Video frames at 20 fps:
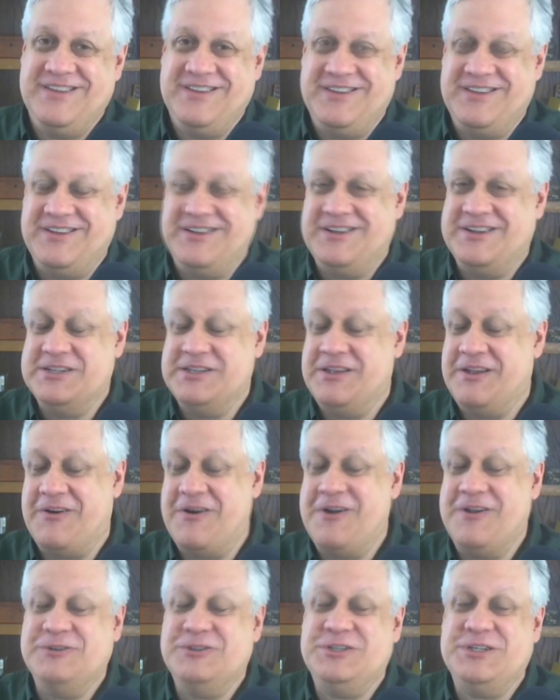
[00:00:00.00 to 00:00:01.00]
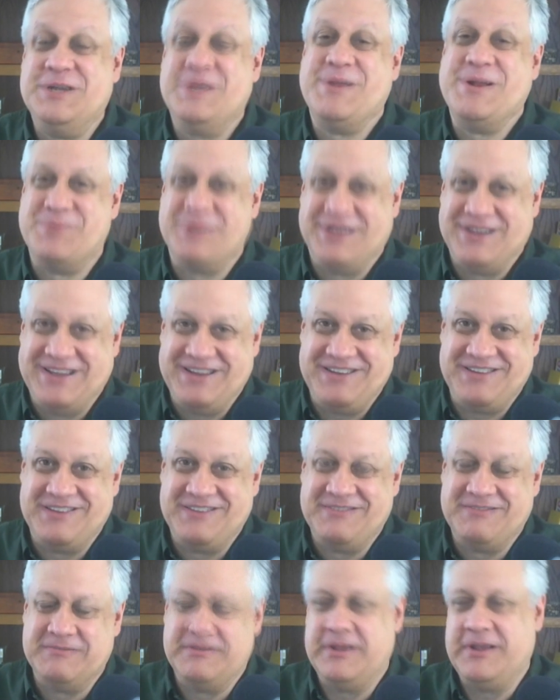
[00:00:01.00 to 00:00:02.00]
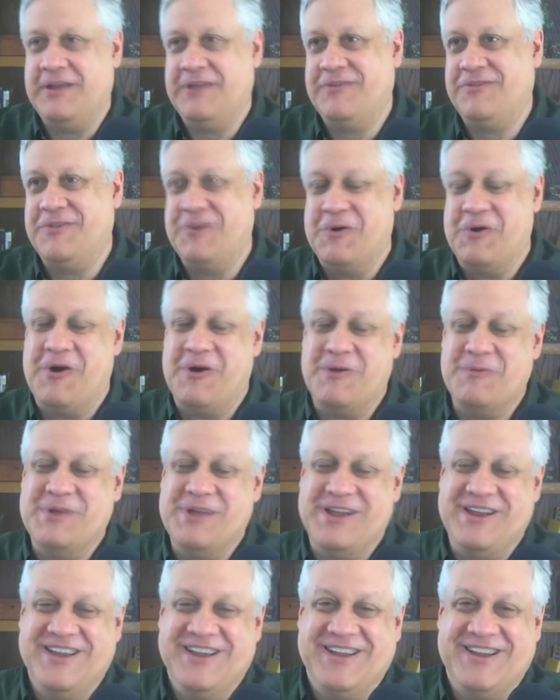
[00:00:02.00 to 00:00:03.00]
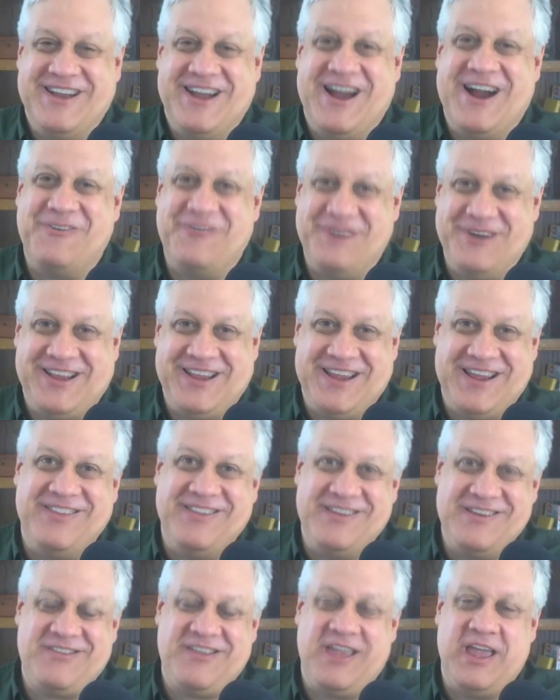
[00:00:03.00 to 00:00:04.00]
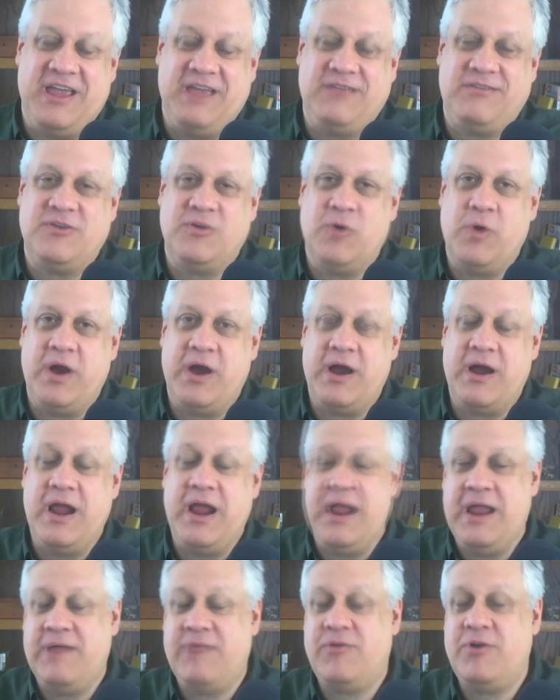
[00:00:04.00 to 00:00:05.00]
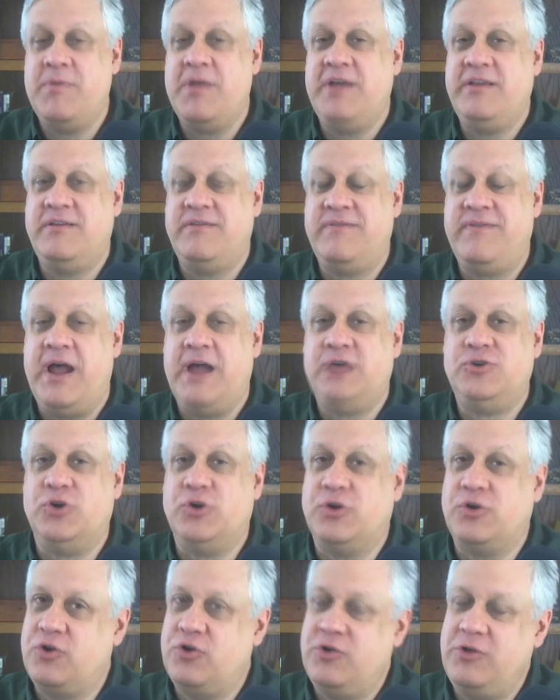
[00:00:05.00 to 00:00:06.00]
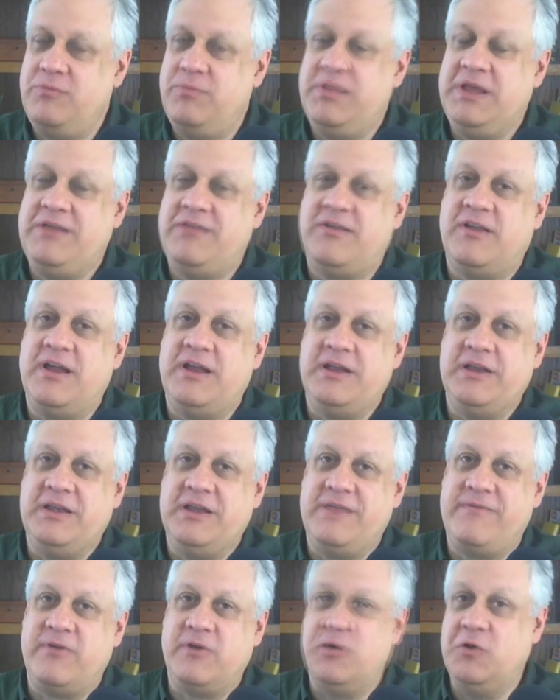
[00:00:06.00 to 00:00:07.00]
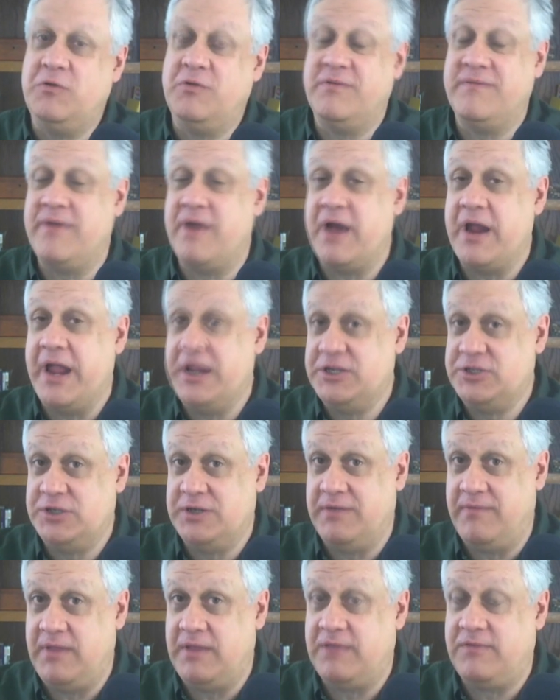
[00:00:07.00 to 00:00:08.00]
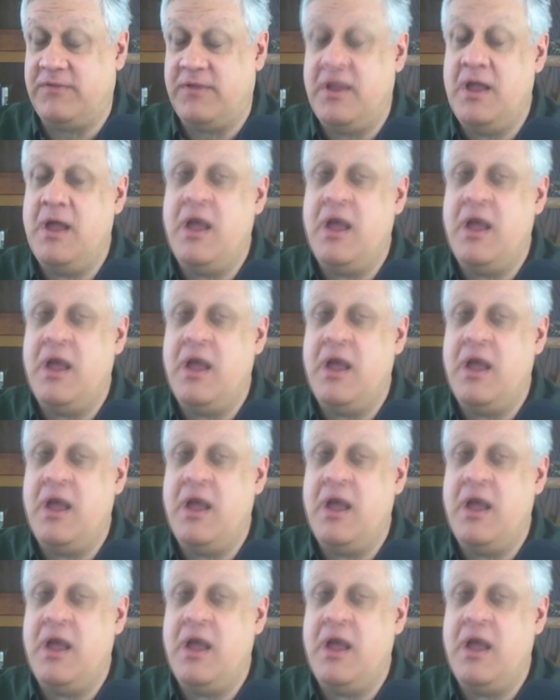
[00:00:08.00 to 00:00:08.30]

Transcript: there are no shipping police. Well, I guess there are, but not really in this case, to where every manufacturer could be slightly different, use a variation of this.